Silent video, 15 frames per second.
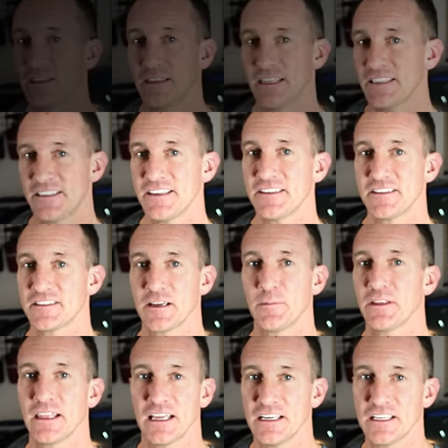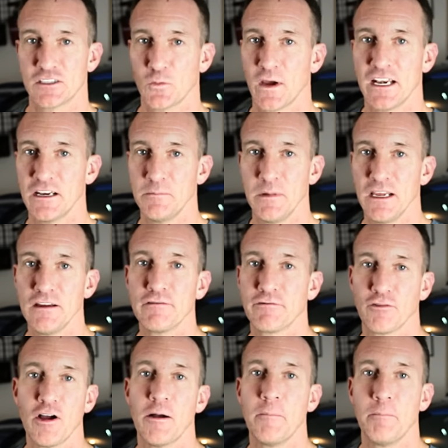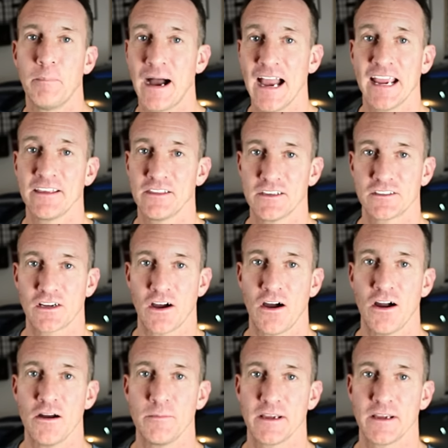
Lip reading: this isn't something that dissuaded me from buying this car,